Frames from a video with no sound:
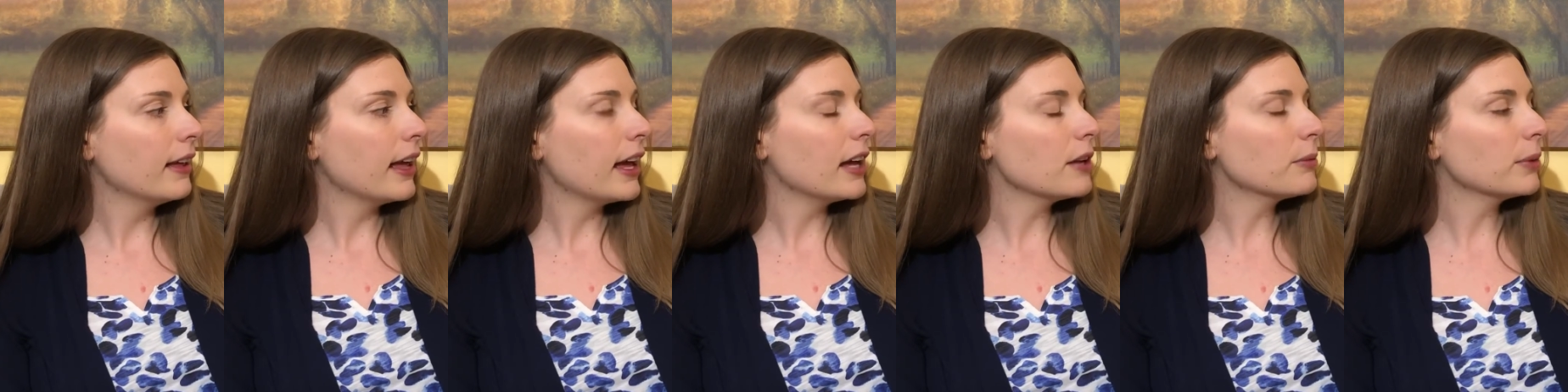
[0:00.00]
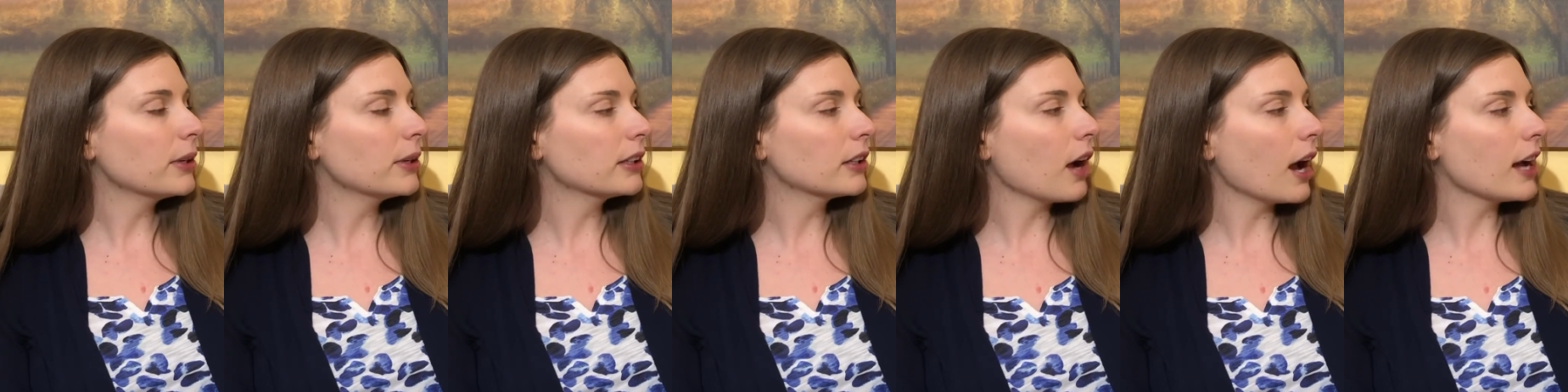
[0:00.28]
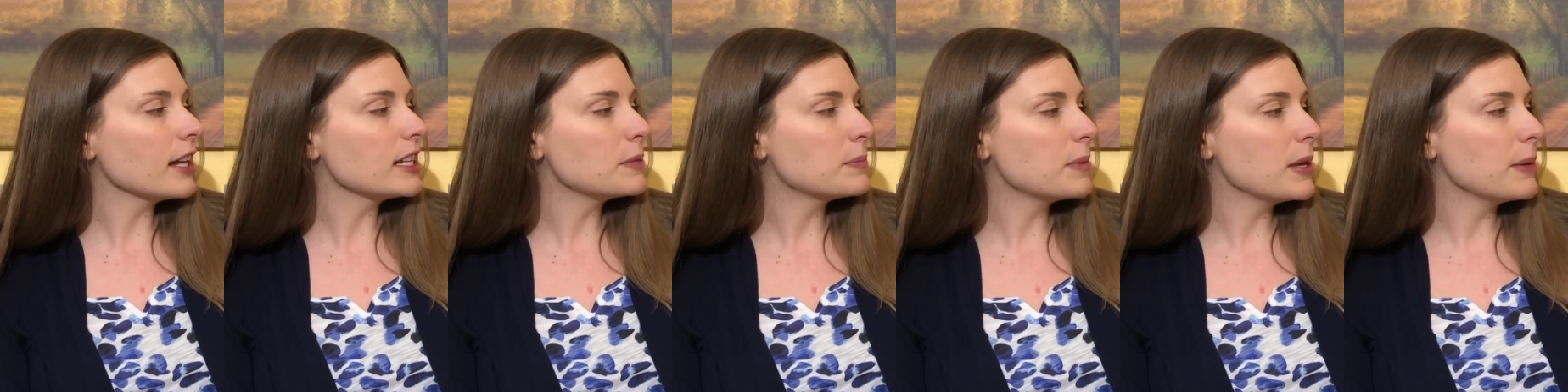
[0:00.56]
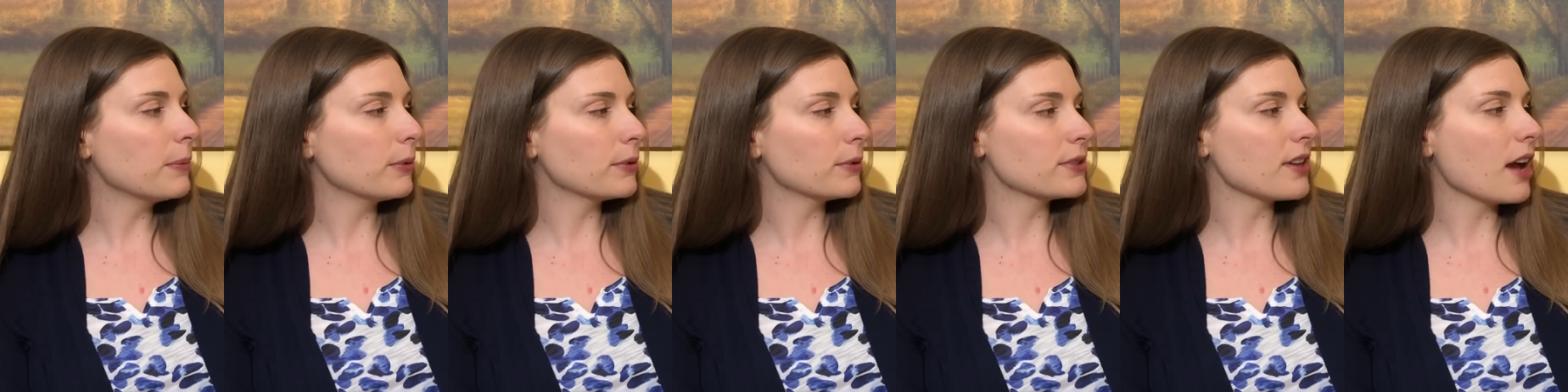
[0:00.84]
And when God's
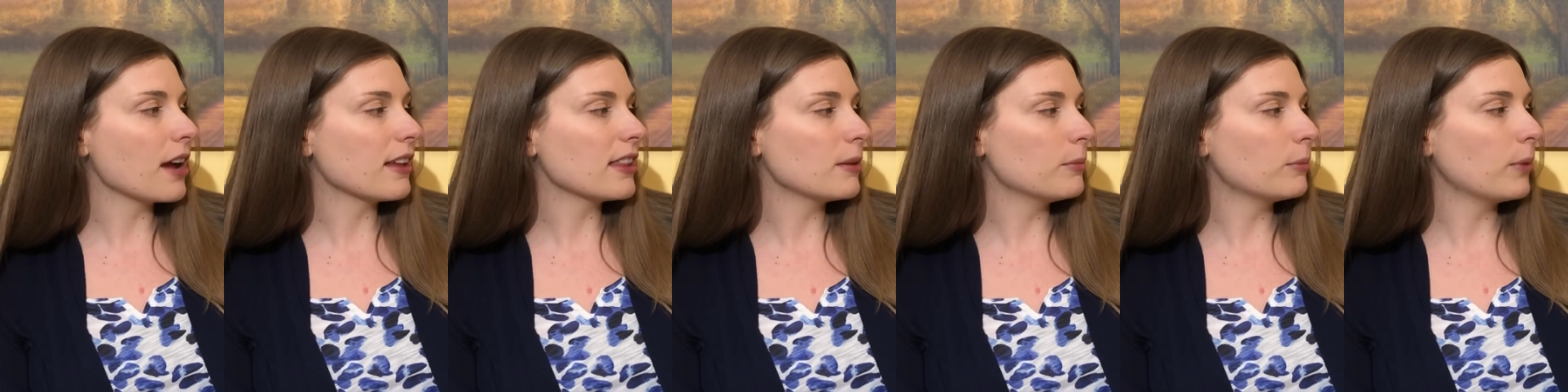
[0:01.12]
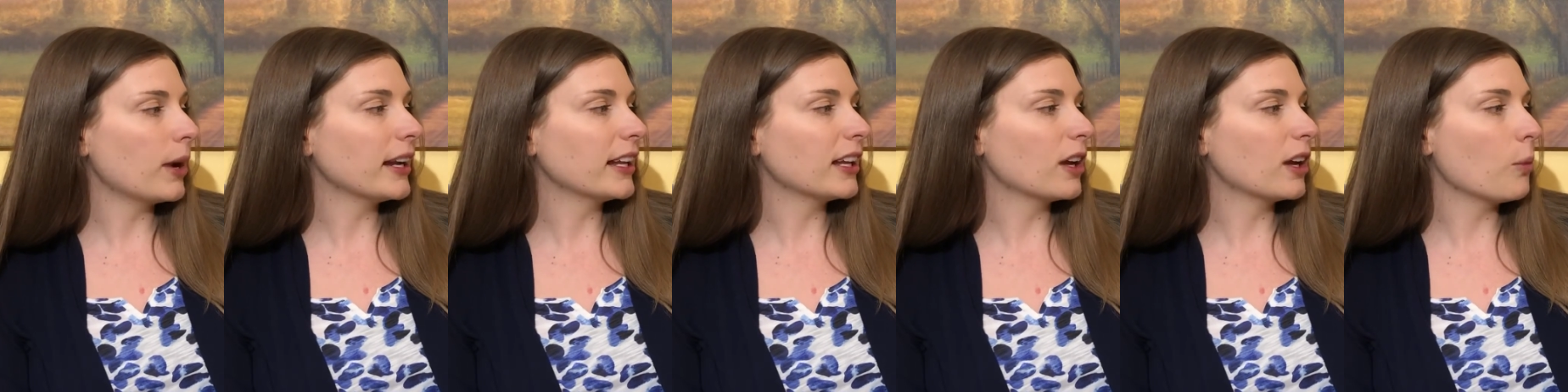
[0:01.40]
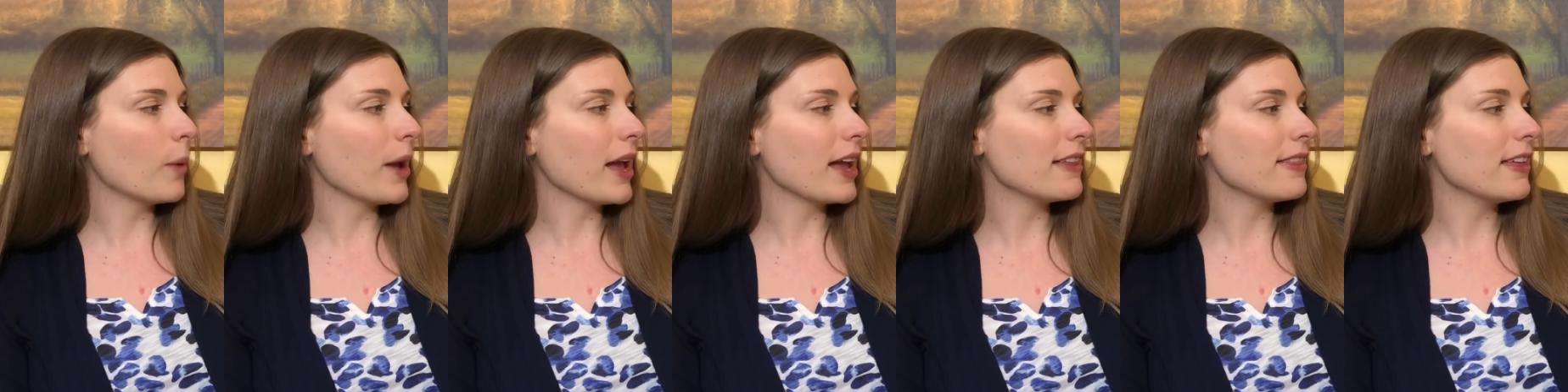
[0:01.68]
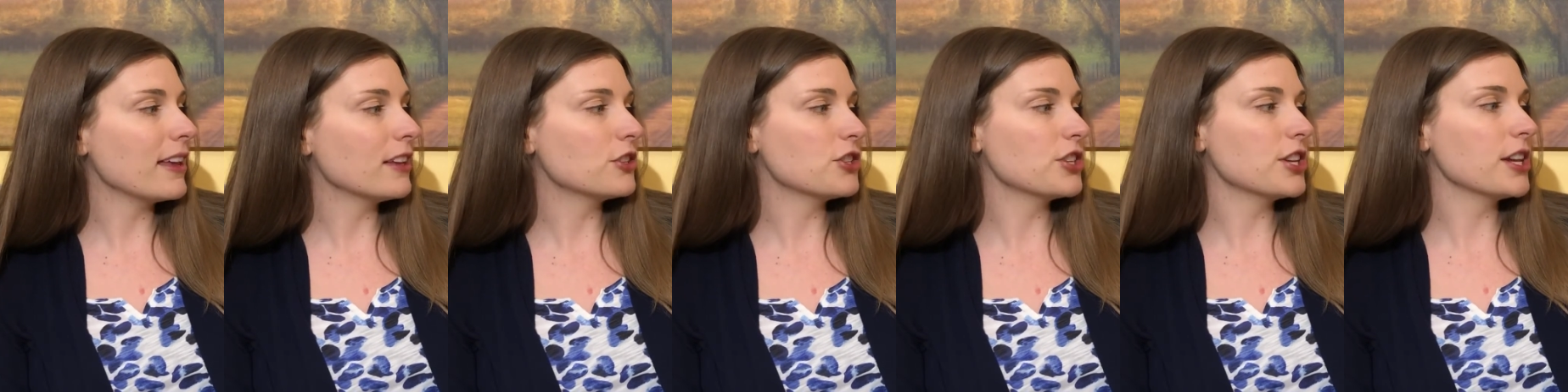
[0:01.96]
people saw them running away,
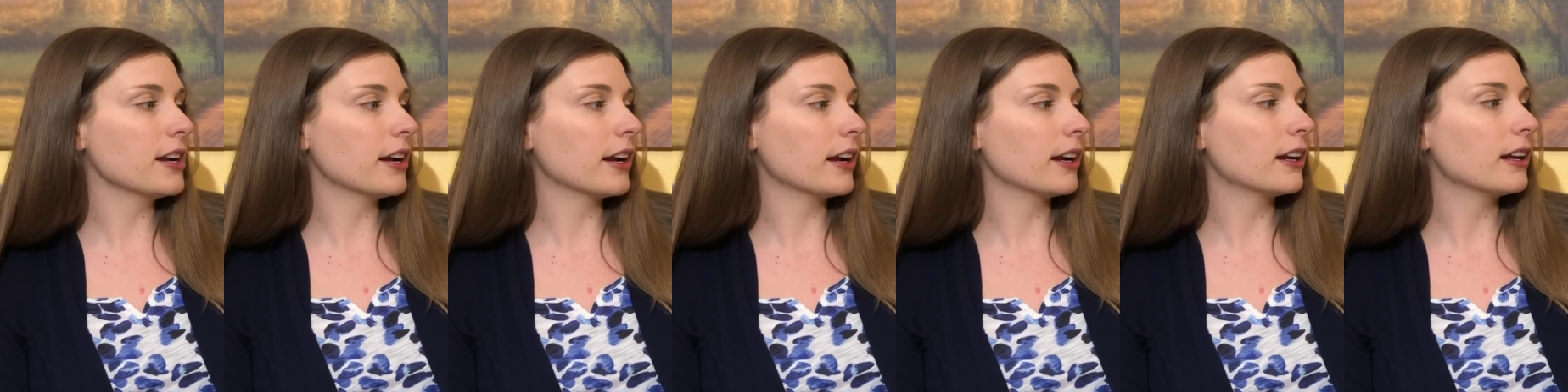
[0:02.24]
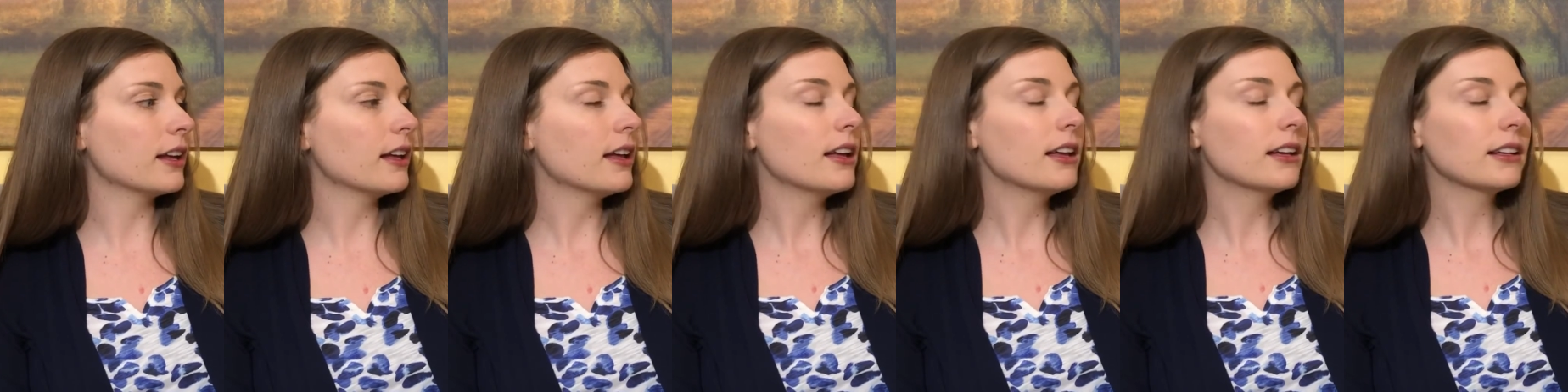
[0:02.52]
they cheered.